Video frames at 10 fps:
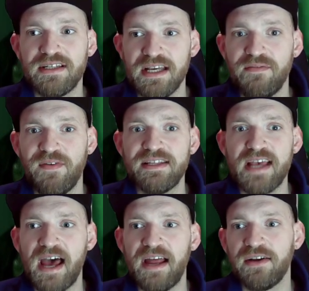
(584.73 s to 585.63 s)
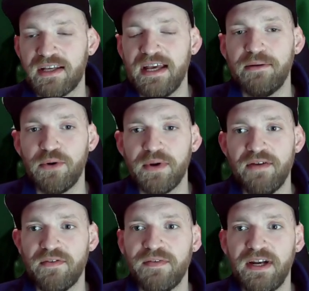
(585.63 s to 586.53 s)
defense and unkillable and
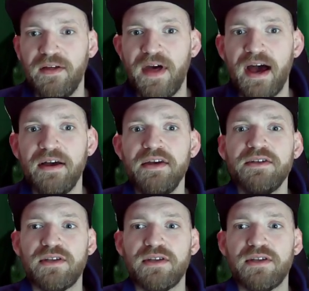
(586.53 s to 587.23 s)
everything like that.